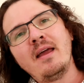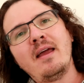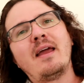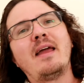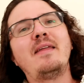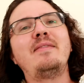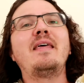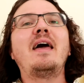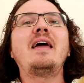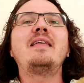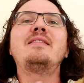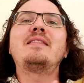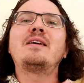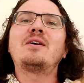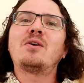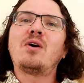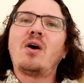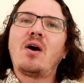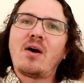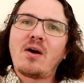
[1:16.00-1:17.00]
And then
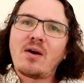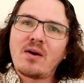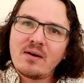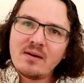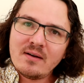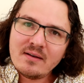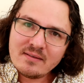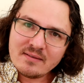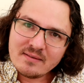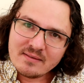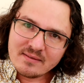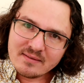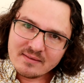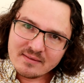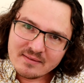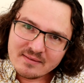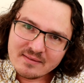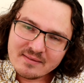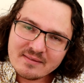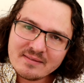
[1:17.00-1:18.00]
there are
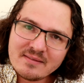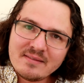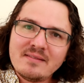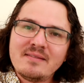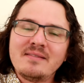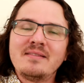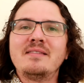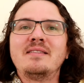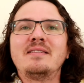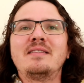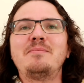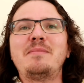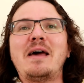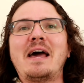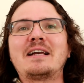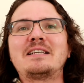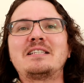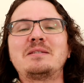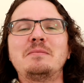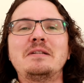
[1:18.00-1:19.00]
the
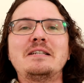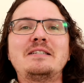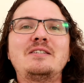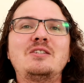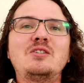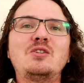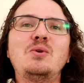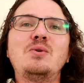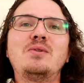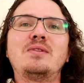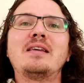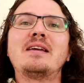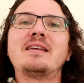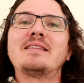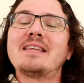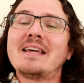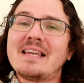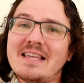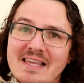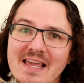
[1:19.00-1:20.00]
maximalists who think
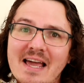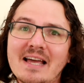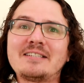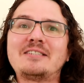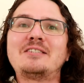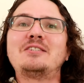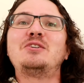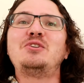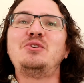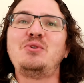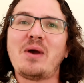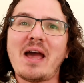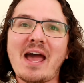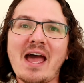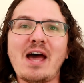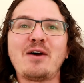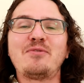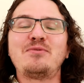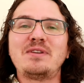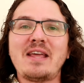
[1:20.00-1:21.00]
that, yes, you
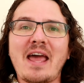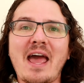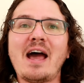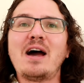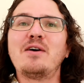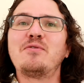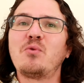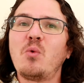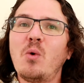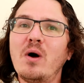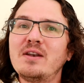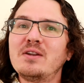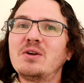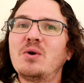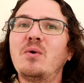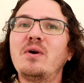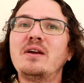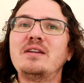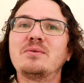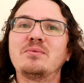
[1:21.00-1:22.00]
have to have one
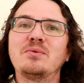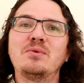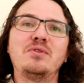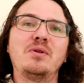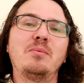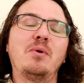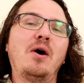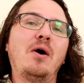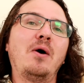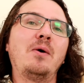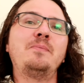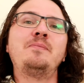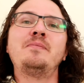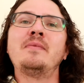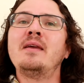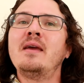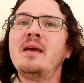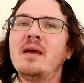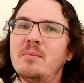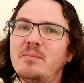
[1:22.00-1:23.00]
coin to rule them all.
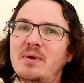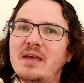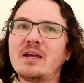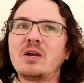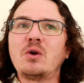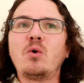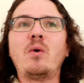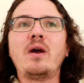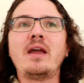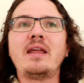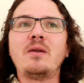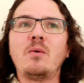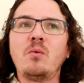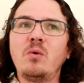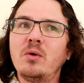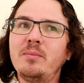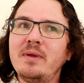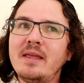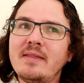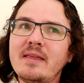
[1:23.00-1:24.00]
Bitcoin
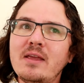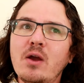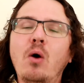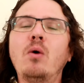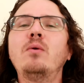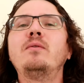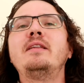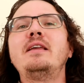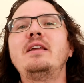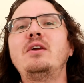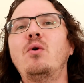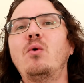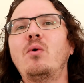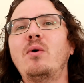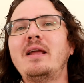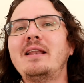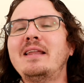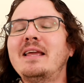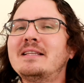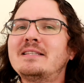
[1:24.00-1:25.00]
will be the only
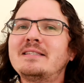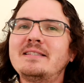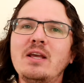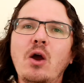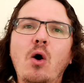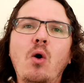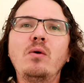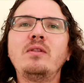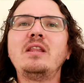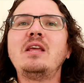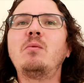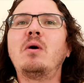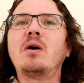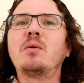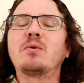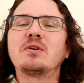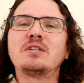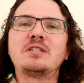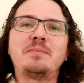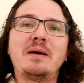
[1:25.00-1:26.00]
coin. It's the only one
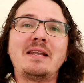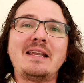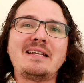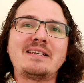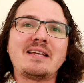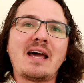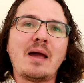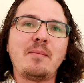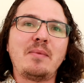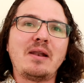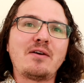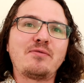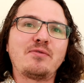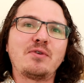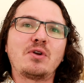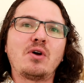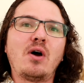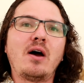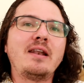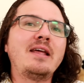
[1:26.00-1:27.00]
we're spending time and
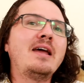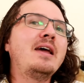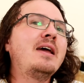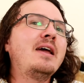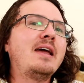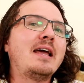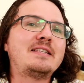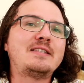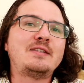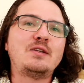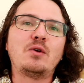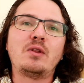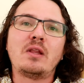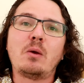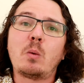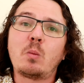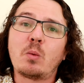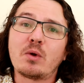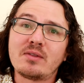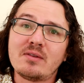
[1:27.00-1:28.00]
effort on. It's the only
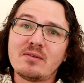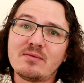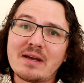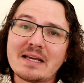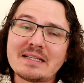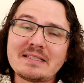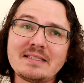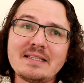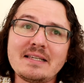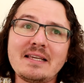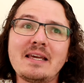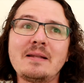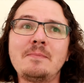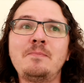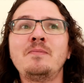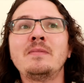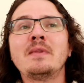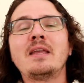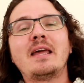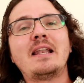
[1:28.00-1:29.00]
one worth investing
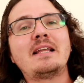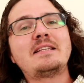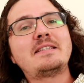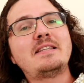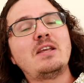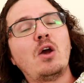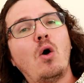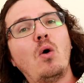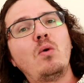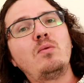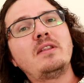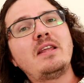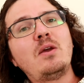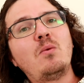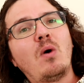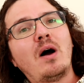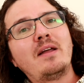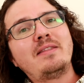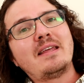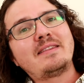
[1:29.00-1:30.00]
in. And it's the only
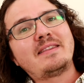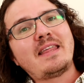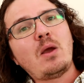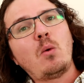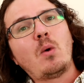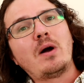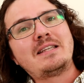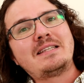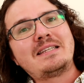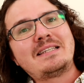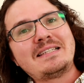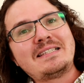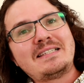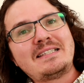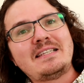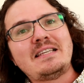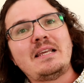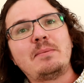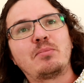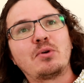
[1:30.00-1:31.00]
one that they want to
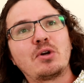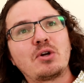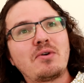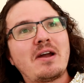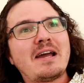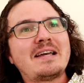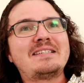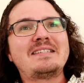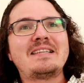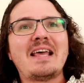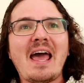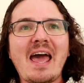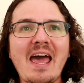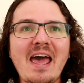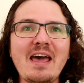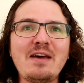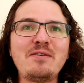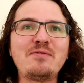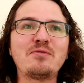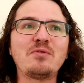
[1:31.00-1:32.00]
see progress.
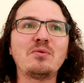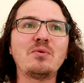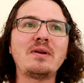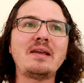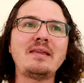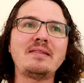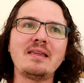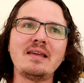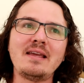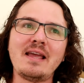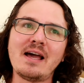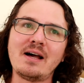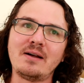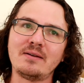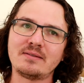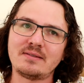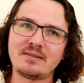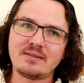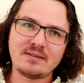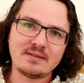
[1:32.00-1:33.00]
Everything
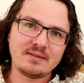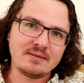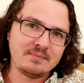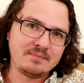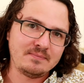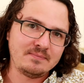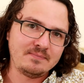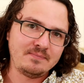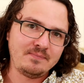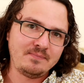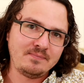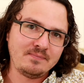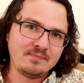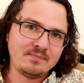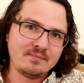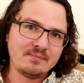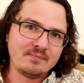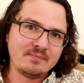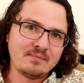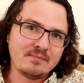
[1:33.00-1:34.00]
else
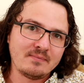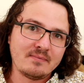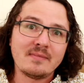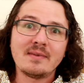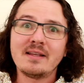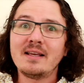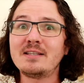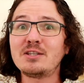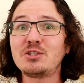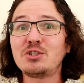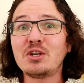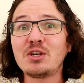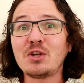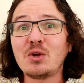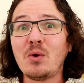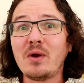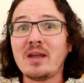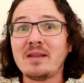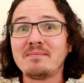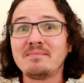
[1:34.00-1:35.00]
is a shit
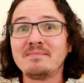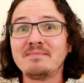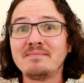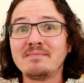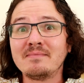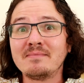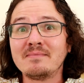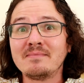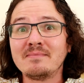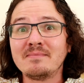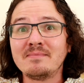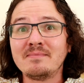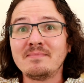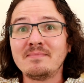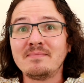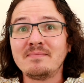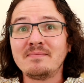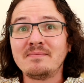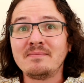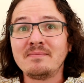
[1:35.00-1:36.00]
coin.
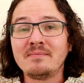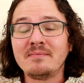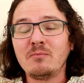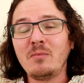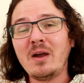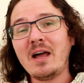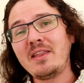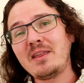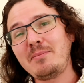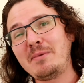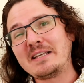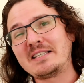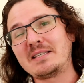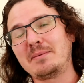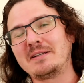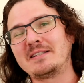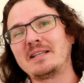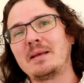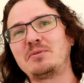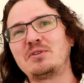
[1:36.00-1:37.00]
Well, they make some
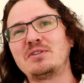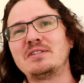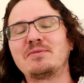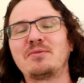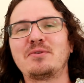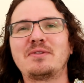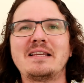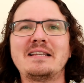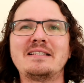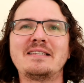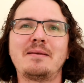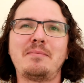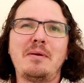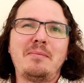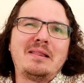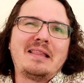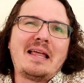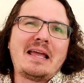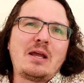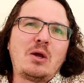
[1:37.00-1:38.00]
exceptions for things like maybe
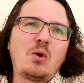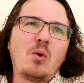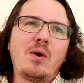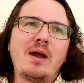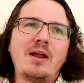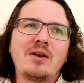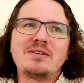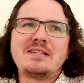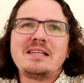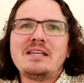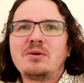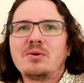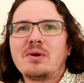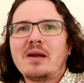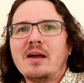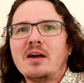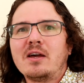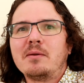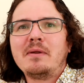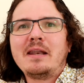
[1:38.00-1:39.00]
Litecoin or
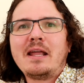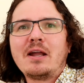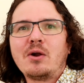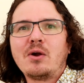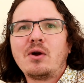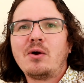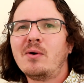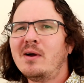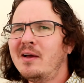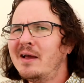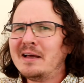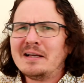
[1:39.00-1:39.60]
Decred, Monero.